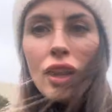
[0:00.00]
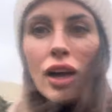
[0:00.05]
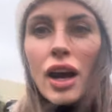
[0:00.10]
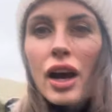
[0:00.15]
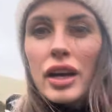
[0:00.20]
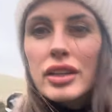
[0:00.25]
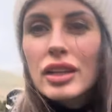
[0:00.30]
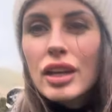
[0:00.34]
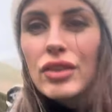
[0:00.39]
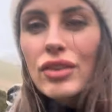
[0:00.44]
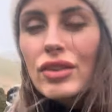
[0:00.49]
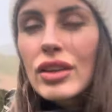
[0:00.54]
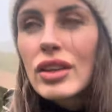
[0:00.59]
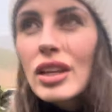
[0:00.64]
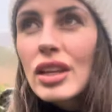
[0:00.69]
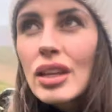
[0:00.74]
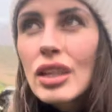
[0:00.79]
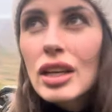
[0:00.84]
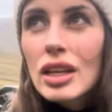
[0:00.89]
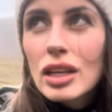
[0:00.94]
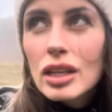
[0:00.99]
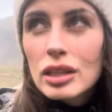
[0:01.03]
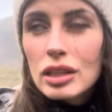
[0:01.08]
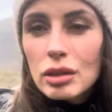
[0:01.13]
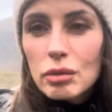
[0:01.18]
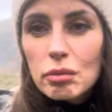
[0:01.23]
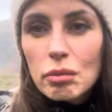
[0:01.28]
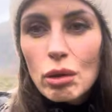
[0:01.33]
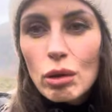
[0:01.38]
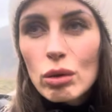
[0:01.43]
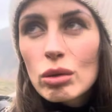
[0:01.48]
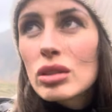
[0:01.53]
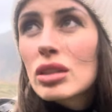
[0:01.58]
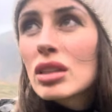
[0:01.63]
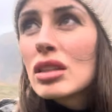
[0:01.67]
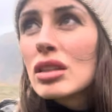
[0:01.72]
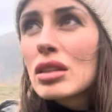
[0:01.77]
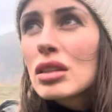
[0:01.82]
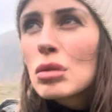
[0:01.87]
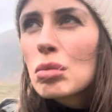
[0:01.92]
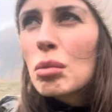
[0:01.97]
I definitely think it's
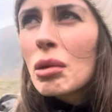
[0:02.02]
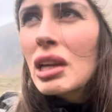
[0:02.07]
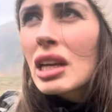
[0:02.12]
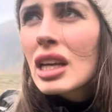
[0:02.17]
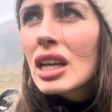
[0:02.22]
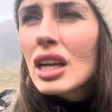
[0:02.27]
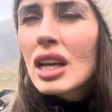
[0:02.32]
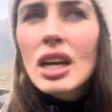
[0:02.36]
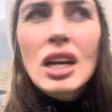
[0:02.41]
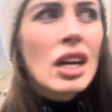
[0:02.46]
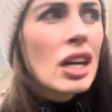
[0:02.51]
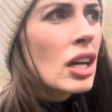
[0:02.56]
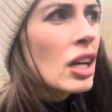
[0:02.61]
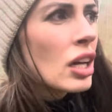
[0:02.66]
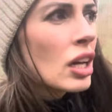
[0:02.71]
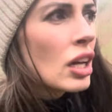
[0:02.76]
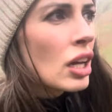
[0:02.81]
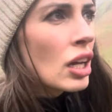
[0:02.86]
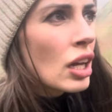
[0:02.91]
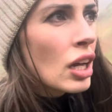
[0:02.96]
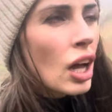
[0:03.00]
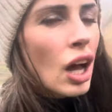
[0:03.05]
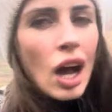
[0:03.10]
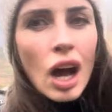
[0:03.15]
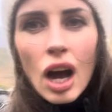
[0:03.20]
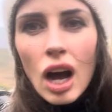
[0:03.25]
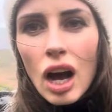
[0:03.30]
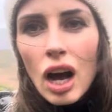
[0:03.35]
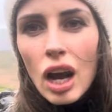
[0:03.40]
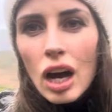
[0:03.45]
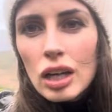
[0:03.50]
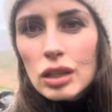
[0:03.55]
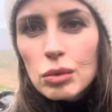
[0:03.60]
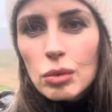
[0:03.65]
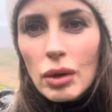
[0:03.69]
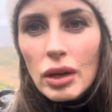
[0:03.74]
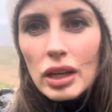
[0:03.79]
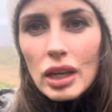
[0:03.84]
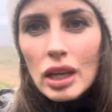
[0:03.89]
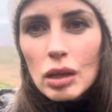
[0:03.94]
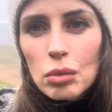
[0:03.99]
important to be a
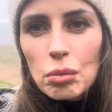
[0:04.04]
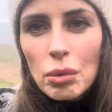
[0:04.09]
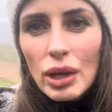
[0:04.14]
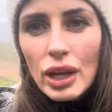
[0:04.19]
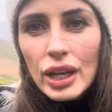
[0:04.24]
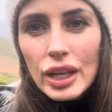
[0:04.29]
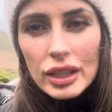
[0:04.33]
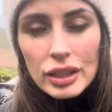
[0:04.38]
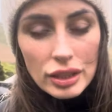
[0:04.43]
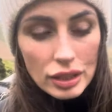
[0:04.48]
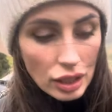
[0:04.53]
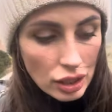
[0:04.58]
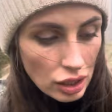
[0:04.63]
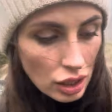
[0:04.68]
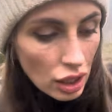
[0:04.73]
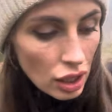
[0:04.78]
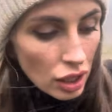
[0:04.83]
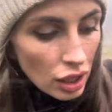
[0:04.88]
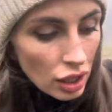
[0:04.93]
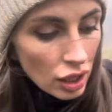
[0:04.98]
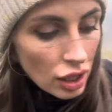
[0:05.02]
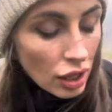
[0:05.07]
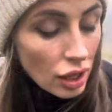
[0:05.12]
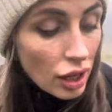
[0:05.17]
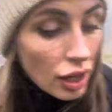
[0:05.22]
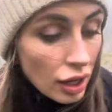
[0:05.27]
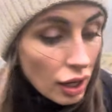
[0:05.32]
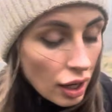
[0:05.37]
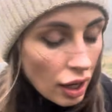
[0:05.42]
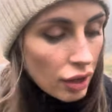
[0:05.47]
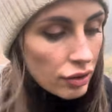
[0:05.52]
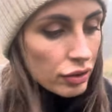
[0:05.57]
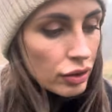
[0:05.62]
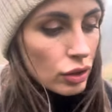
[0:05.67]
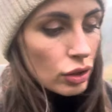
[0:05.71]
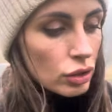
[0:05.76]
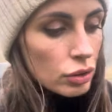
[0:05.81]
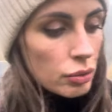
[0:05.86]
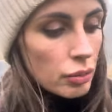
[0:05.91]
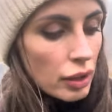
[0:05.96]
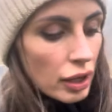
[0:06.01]
hard-working person, have a
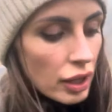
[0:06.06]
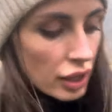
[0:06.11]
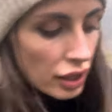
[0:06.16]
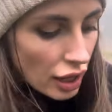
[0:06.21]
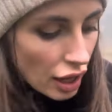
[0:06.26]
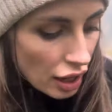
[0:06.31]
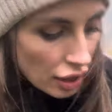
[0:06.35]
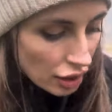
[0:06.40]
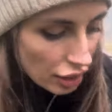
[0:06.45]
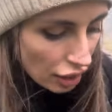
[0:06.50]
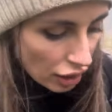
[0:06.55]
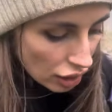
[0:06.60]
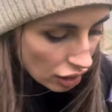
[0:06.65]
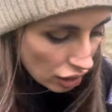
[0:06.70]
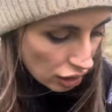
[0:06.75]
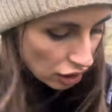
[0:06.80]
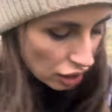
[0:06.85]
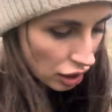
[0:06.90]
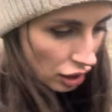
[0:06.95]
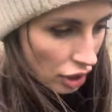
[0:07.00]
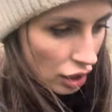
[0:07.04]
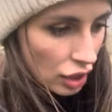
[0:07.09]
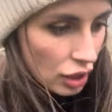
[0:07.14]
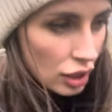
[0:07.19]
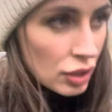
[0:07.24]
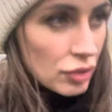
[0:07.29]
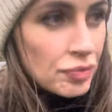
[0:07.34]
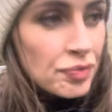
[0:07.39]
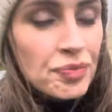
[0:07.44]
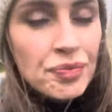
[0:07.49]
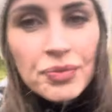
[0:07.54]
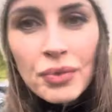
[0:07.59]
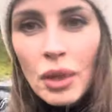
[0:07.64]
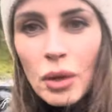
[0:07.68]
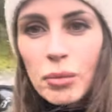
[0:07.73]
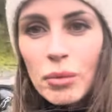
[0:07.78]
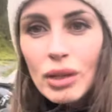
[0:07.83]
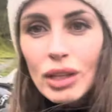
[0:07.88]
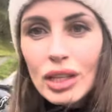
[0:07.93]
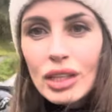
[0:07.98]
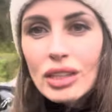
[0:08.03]
good work ethic,
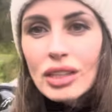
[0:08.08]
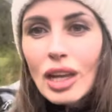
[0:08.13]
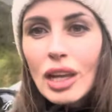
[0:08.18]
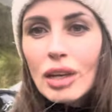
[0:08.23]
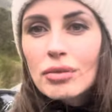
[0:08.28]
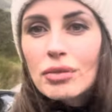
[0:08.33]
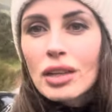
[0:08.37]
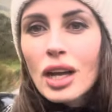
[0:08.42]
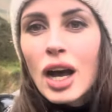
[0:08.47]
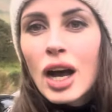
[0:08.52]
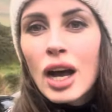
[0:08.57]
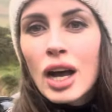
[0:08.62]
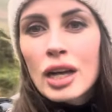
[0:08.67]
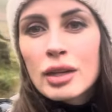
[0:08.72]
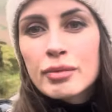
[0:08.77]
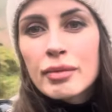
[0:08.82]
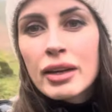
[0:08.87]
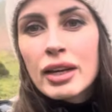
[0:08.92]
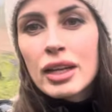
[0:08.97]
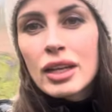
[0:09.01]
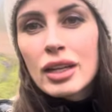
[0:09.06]
but at the same time,